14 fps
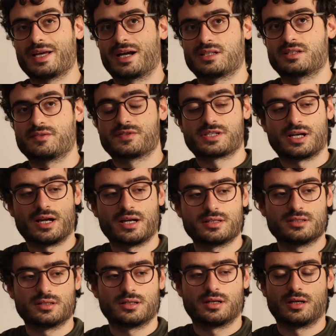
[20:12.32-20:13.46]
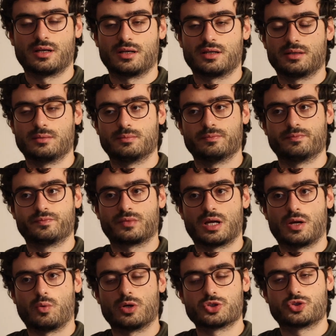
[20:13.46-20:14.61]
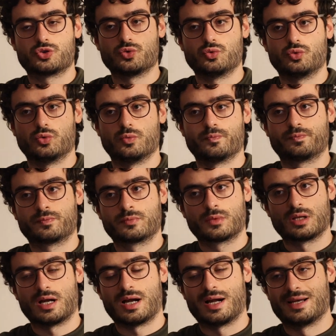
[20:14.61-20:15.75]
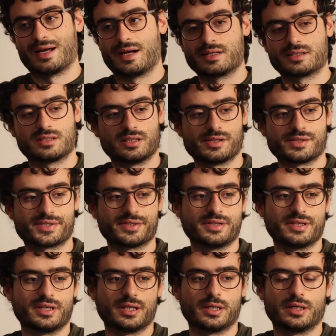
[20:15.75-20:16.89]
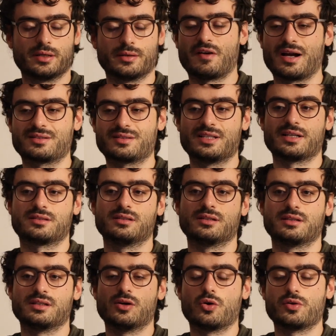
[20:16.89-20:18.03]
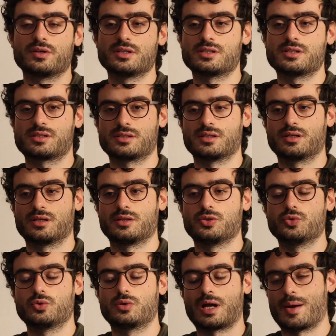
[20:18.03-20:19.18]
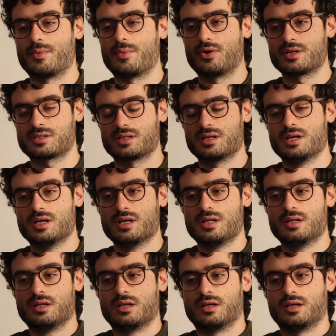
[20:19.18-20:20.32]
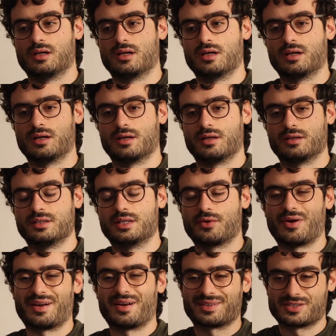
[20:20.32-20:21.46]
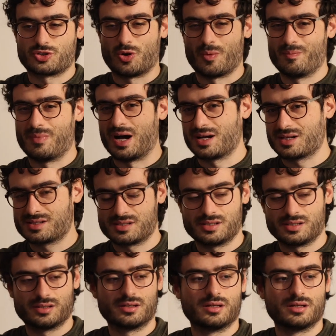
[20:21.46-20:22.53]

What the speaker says: negative side I want to highlight is the fact that on these new cameras there are some bugs,